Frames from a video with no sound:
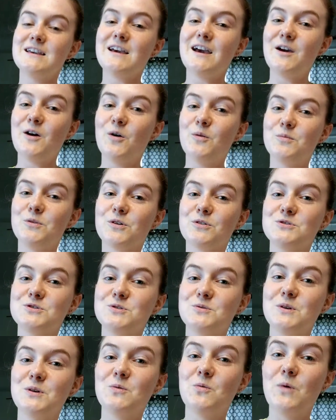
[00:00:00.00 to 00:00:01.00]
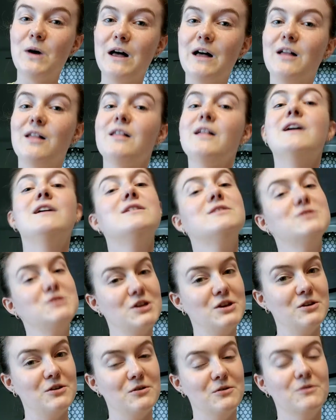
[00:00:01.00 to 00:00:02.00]
I hope you're doing well,
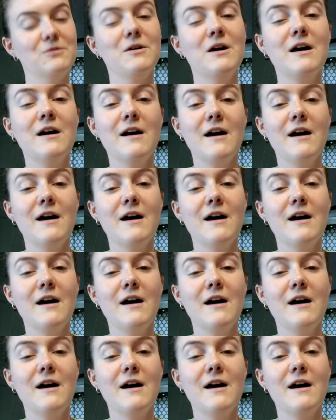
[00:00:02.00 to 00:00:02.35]
too.